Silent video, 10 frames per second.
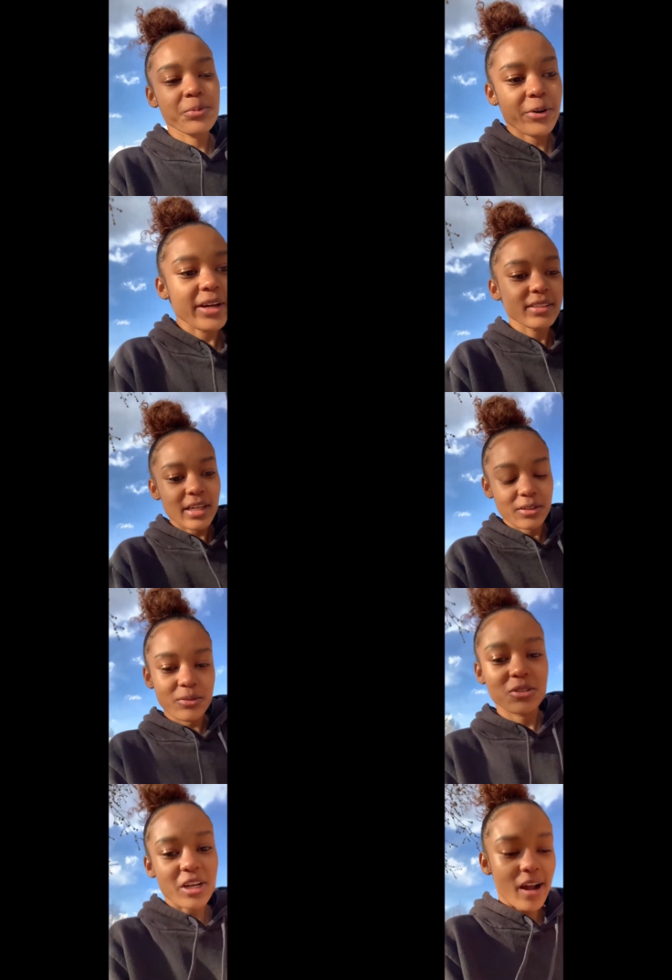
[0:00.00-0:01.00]
pranks. I
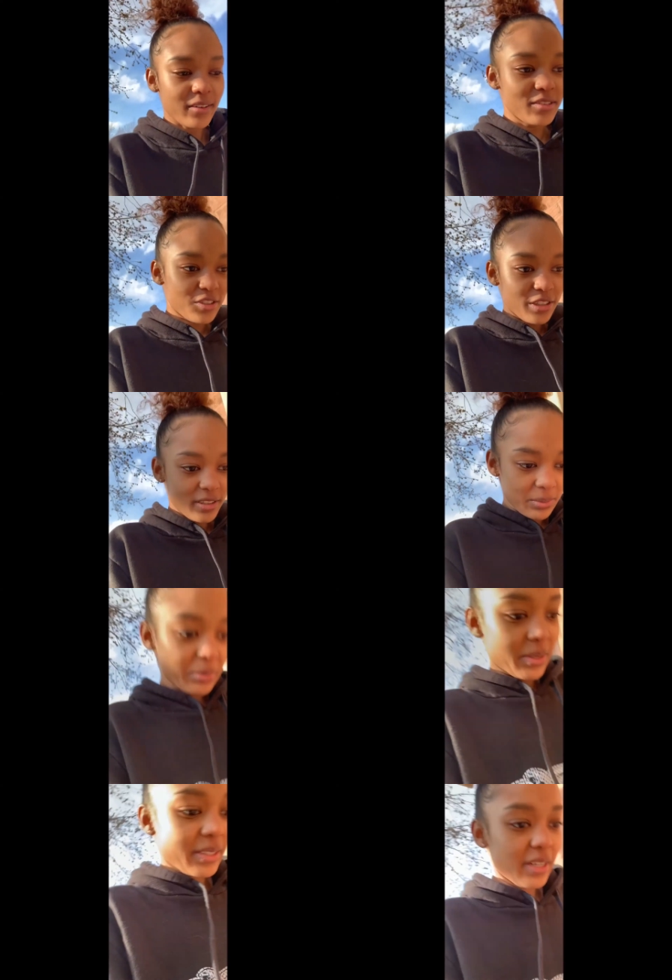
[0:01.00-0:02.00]
do challenges,
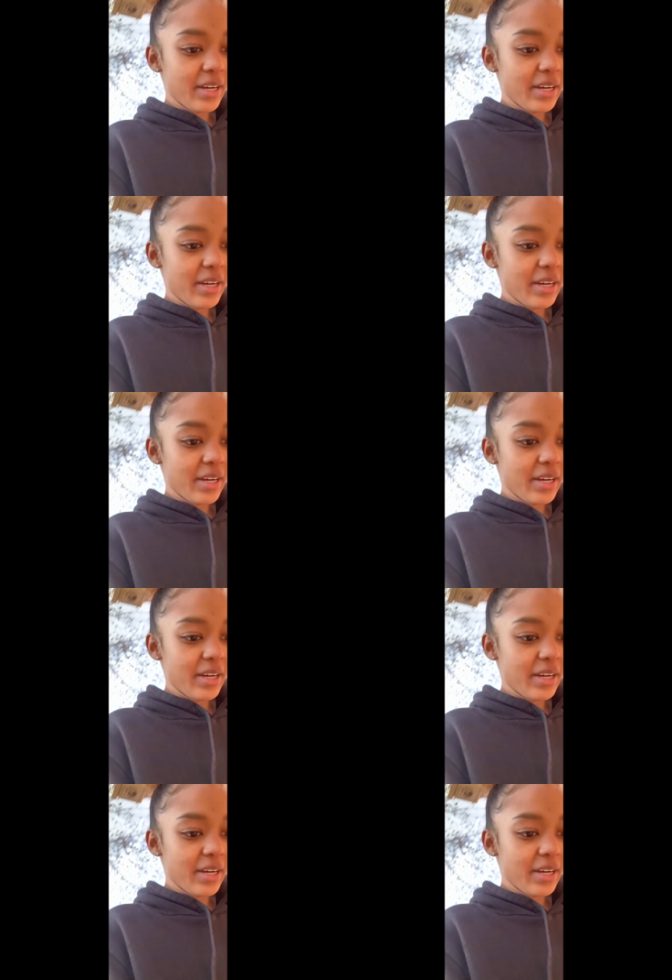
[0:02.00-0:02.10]
but